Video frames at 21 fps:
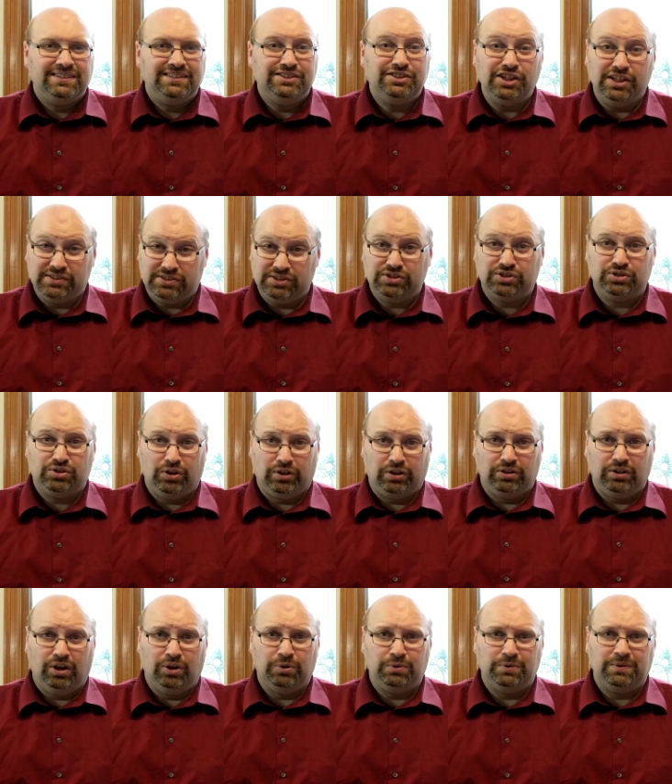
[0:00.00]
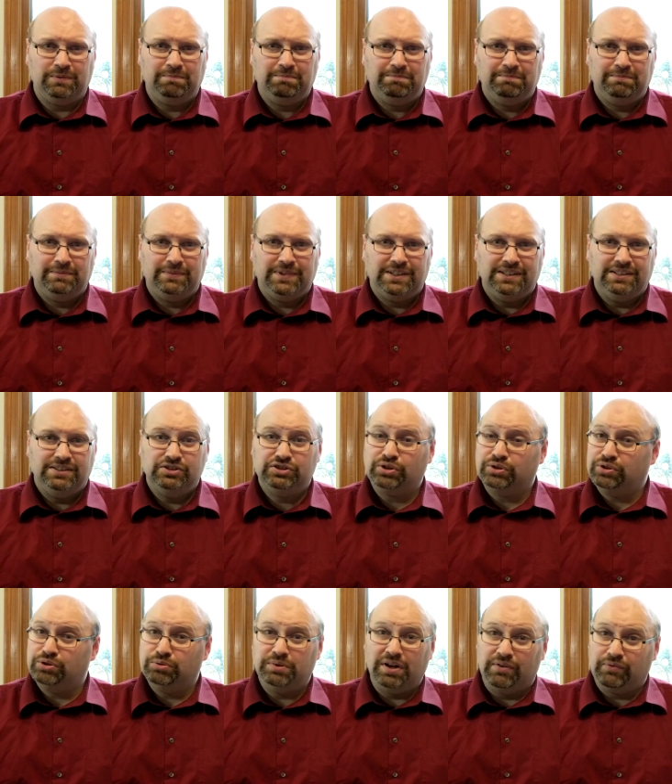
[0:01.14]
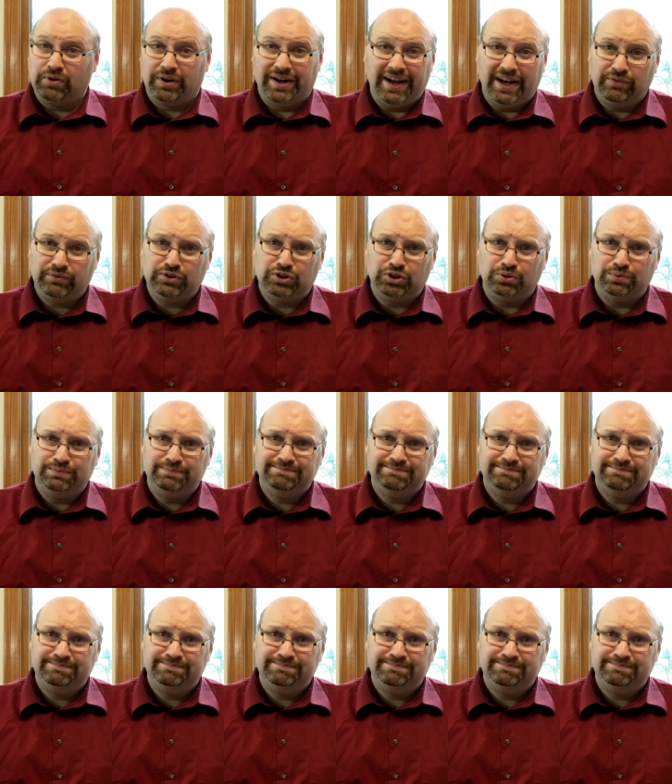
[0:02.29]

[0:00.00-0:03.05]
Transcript: Jesus stood alone, so you never have to.